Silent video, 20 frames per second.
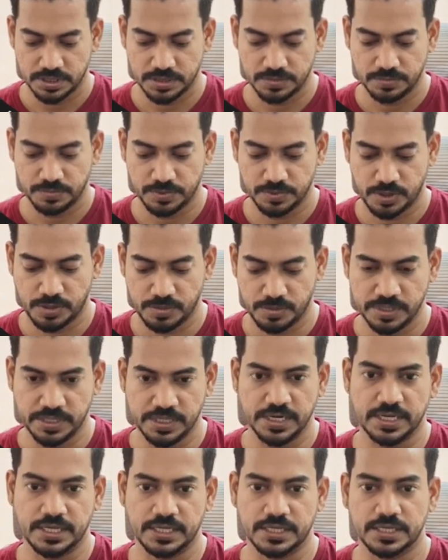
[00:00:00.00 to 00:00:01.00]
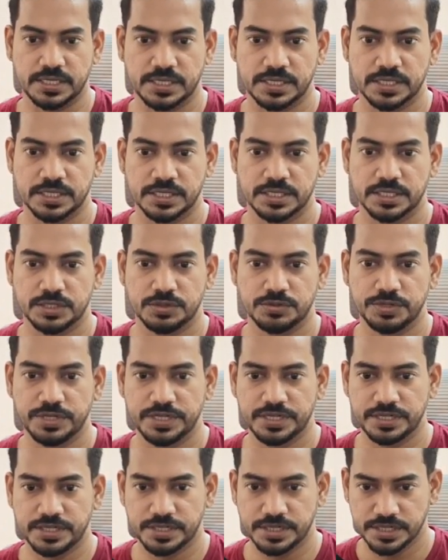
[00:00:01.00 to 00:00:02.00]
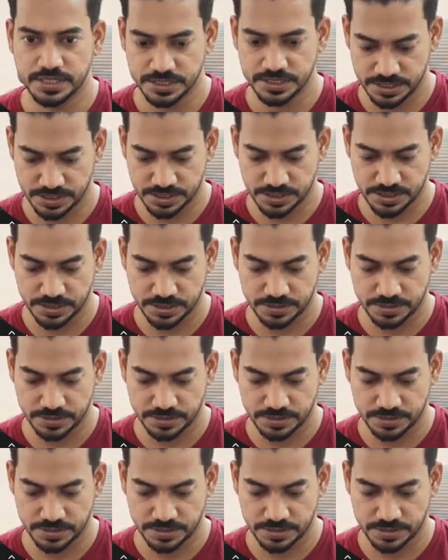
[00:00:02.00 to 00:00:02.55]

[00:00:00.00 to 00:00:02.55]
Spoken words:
probably like unit test,